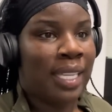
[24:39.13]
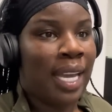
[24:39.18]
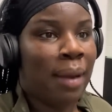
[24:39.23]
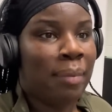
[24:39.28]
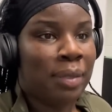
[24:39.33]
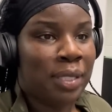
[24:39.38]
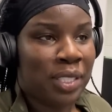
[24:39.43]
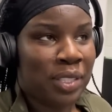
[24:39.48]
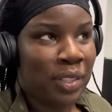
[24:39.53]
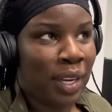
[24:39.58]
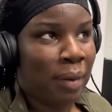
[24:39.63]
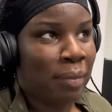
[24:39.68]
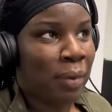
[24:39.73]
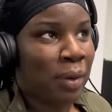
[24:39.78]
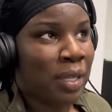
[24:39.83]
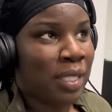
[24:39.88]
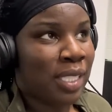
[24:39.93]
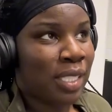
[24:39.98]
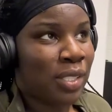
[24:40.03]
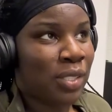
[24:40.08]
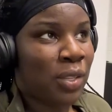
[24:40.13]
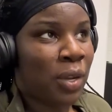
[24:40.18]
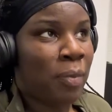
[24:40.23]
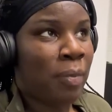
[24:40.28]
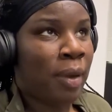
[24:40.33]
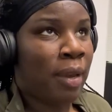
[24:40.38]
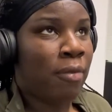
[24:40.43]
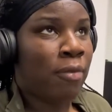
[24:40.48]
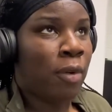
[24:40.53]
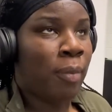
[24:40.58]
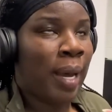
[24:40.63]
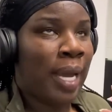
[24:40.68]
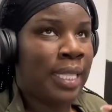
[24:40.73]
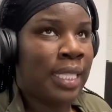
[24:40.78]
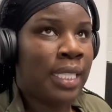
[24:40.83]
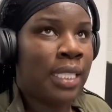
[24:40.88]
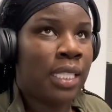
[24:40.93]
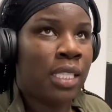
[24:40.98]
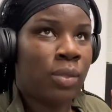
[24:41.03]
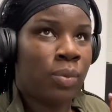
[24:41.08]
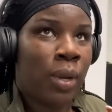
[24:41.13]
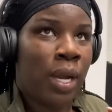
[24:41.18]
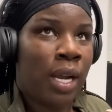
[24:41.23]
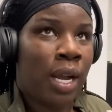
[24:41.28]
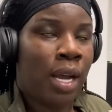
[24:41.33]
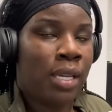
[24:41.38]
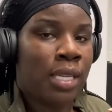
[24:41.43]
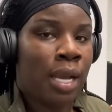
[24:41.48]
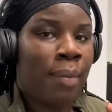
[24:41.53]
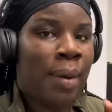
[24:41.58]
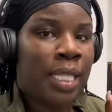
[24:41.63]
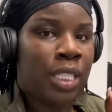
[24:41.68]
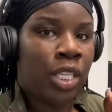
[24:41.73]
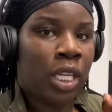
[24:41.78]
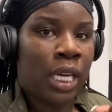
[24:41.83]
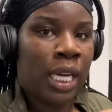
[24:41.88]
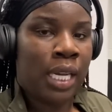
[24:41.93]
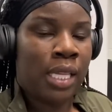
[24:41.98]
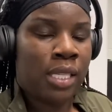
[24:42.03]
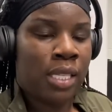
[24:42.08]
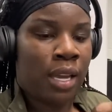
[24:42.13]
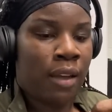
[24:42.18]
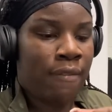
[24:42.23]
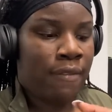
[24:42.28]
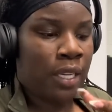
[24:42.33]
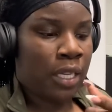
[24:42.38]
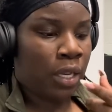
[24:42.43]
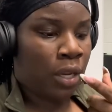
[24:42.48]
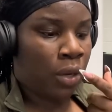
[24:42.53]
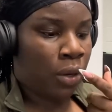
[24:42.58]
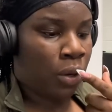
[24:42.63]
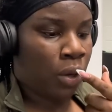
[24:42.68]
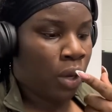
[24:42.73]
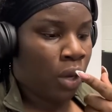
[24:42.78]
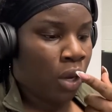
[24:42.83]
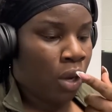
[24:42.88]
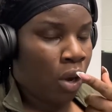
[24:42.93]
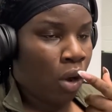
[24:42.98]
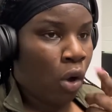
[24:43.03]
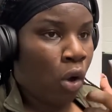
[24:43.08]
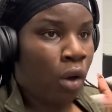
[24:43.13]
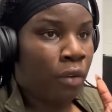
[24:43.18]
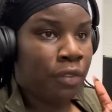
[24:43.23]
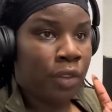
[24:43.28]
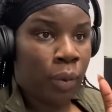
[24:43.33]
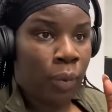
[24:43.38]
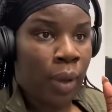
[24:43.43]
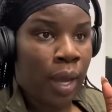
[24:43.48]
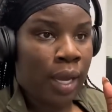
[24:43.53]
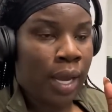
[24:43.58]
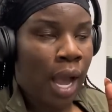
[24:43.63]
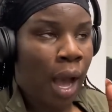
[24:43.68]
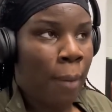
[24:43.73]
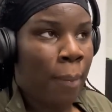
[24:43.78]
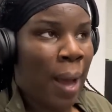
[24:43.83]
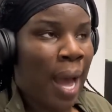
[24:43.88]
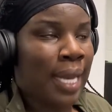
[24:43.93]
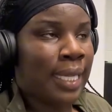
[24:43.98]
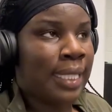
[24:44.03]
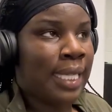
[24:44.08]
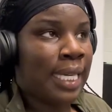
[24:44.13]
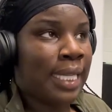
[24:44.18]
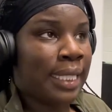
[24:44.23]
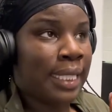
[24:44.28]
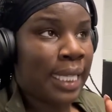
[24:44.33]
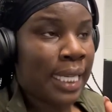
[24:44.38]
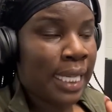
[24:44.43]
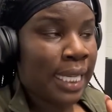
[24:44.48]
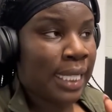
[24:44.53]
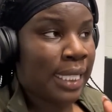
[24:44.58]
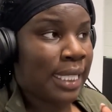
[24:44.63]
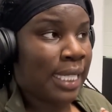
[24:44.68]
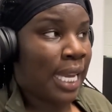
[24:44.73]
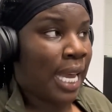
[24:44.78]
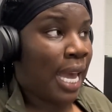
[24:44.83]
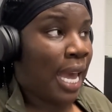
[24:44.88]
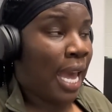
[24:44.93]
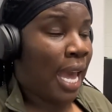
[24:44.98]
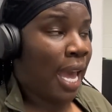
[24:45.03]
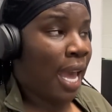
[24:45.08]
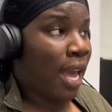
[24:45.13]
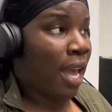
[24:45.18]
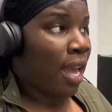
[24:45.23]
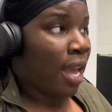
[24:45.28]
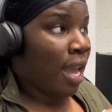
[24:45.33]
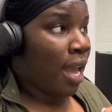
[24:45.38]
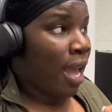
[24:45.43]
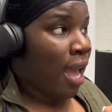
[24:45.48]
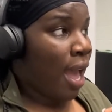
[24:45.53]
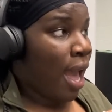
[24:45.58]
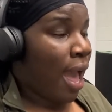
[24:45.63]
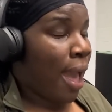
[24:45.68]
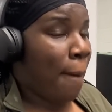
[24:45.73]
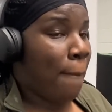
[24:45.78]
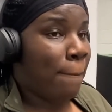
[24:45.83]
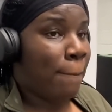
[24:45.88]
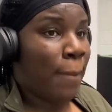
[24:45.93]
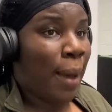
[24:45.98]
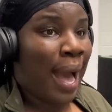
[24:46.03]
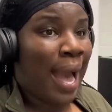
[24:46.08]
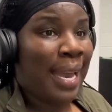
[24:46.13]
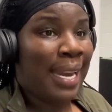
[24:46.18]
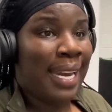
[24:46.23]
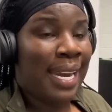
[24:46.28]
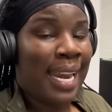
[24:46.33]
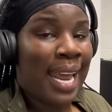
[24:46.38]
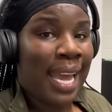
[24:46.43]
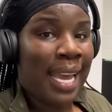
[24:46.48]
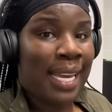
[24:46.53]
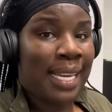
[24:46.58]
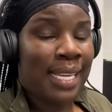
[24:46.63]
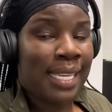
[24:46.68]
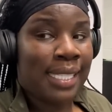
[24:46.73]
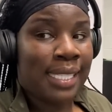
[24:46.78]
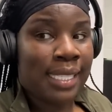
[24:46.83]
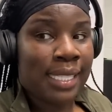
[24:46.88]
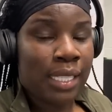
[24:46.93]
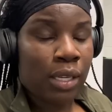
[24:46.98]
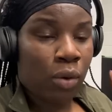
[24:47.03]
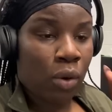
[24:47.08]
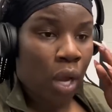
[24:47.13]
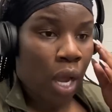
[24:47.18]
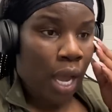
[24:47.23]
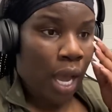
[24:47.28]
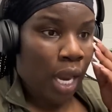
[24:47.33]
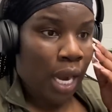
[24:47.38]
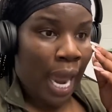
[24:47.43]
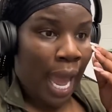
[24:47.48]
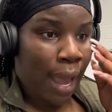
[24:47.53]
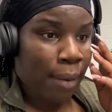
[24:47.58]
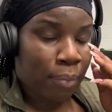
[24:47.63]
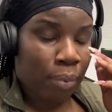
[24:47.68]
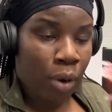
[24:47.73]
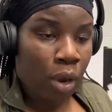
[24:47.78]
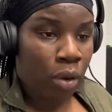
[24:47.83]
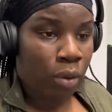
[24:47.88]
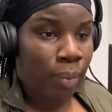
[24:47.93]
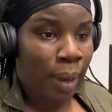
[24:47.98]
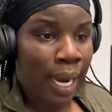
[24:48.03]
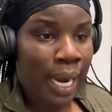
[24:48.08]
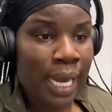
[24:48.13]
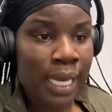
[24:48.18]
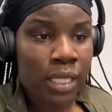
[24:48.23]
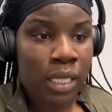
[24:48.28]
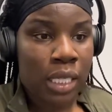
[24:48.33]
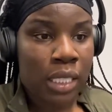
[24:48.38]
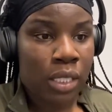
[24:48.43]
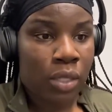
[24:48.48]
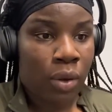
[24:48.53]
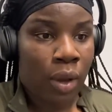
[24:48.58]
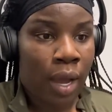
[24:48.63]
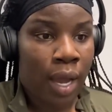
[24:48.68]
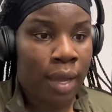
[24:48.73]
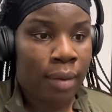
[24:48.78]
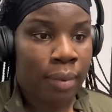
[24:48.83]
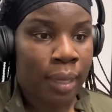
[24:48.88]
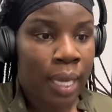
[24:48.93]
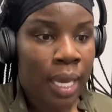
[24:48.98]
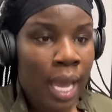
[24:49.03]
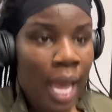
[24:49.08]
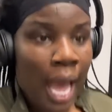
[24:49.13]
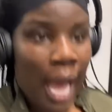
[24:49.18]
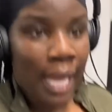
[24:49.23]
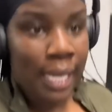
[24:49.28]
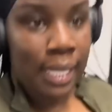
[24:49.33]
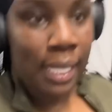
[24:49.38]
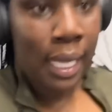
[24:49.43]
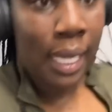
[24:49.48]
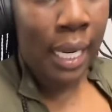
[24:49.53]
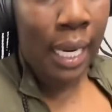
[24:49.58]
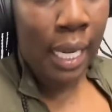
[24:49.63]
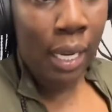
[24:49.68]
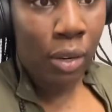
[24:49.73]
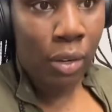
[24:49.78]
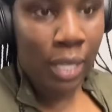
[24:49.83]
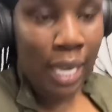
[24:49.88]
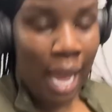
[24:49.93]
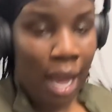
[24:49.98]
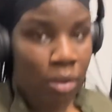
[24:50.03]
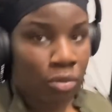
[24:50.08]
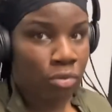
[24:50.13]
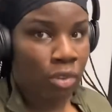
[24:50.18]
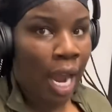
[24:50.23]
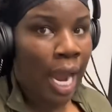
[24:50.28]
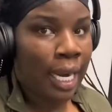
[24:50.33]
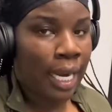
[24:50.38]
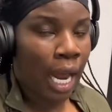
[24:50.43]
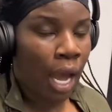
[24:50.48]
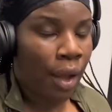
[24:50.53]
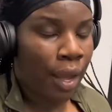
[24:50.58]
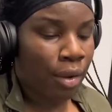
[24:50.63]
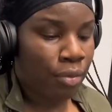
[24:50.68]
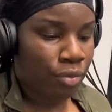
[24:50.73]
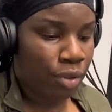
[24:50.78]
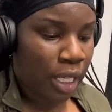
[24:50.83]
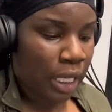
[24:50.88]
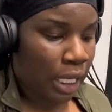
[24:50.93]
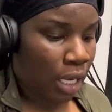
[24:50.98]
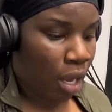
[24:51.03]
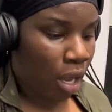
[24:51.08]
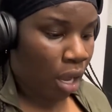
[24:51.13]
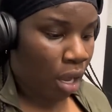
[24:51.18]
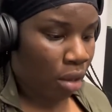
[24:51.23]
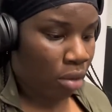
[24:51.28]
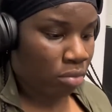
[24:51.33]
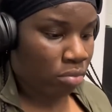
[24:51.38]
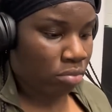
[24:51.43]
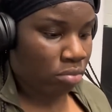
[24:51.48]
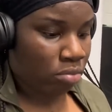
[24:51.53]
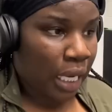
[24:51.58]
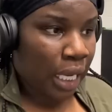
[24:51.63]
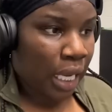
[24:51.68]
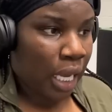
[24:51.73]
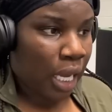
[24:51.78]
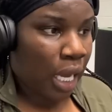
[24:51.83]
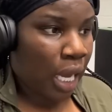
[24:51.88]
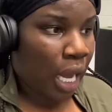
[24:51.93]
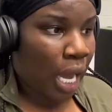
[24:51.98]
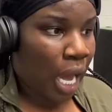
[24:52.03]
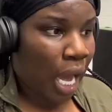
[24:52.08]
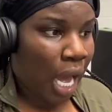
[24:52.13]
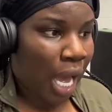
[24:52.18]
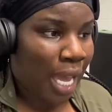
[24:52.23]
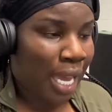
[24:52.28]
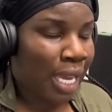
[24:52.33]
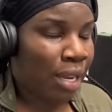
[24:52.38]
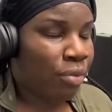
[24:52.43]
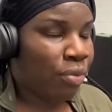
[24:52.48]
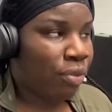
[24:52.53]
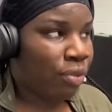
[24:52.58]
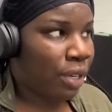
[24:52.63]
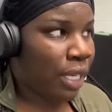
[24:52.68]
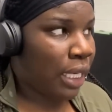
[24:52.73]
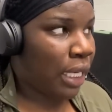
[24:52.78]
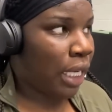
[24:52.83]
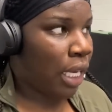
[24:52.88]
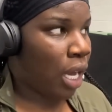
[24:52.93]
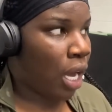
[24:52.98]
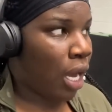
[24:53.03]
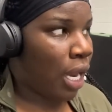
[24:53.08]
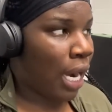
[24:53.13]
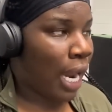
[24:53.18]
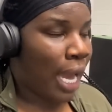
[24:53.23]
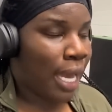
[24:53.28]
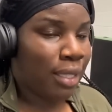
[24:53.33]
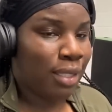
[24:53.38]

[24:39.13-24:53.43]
demonstrate because it's so painful, but I did these workouts. I'm actually going to insert a video of the workout, but I did these, yeah? And my leg is still, like, bro, my legs are still hurting me. And to kneel down right now, it really hurt. It really hurt. Like,